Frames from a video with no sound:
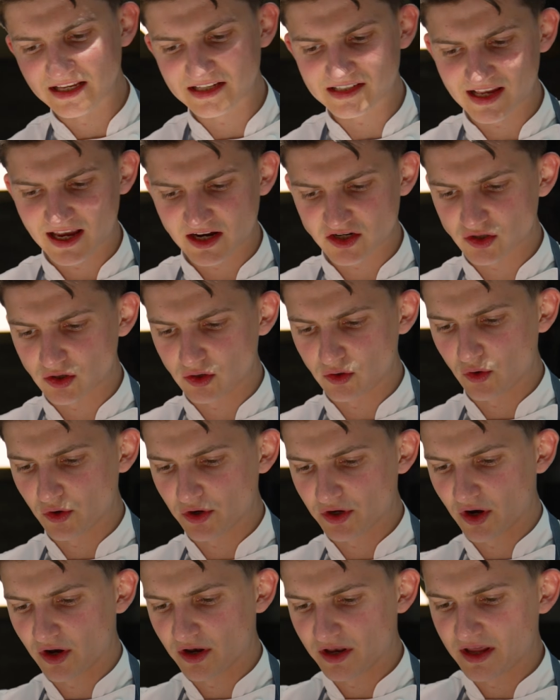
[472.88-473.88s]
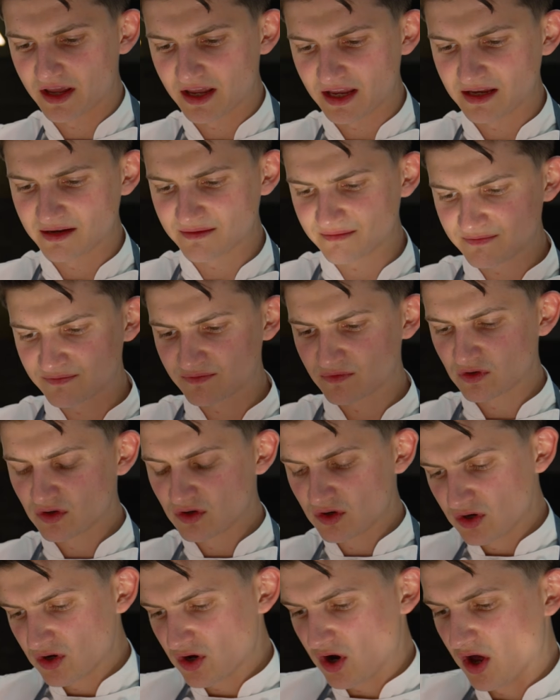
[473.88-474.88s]
this section of loin on the
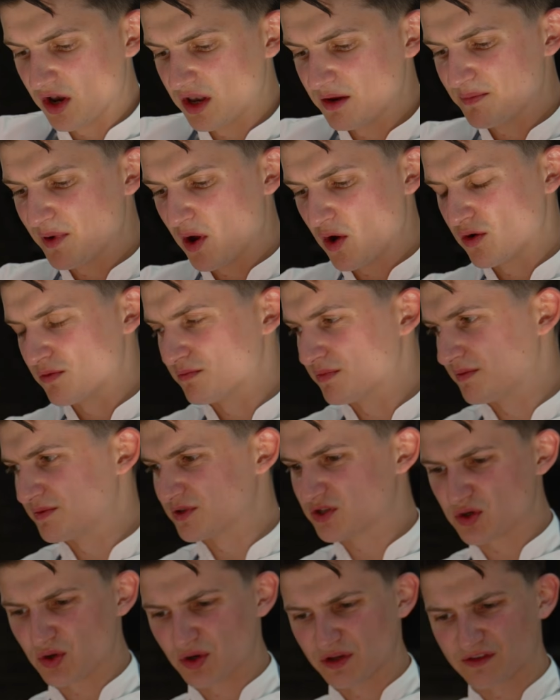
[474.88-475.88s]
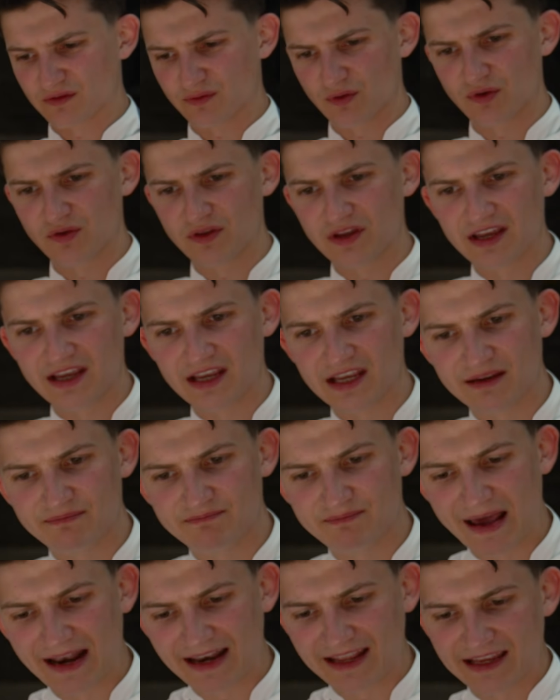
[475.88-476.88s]
bone, but I'm just cutting through the
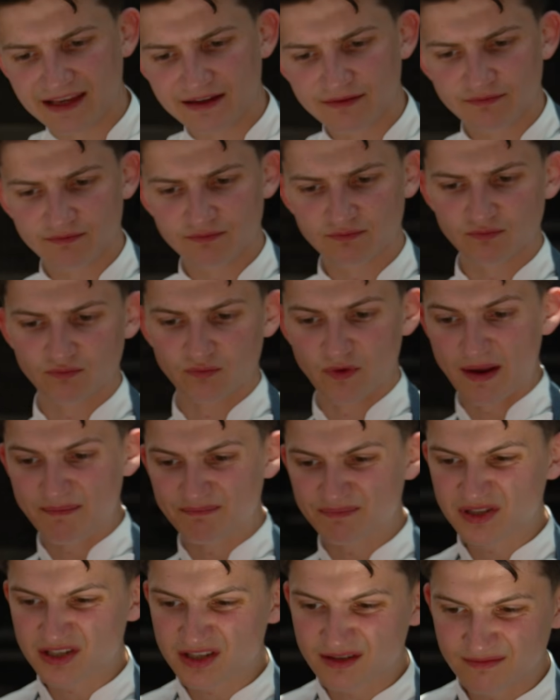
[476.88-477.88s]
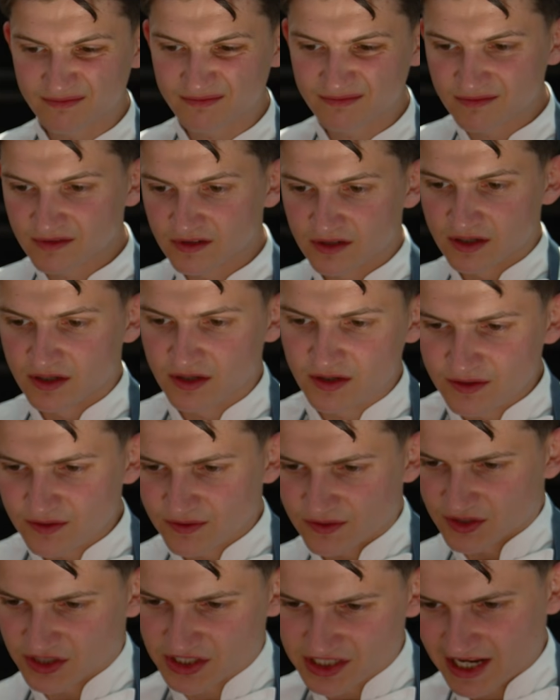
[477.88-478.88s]
belly ribs.
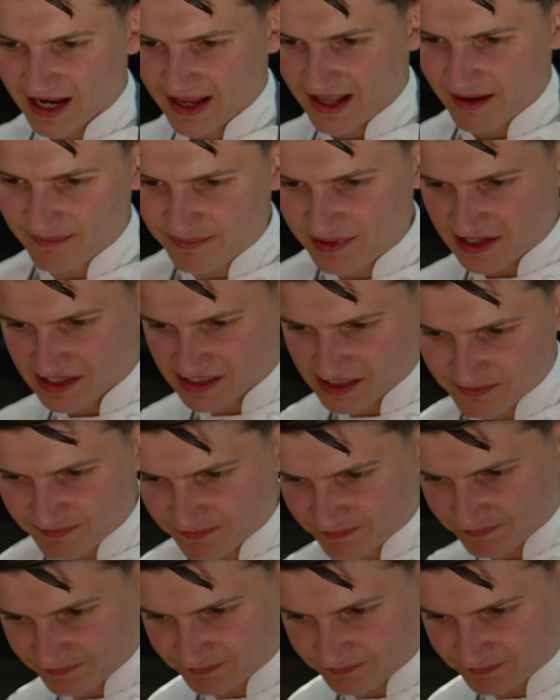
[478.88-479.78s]
Just take that piece of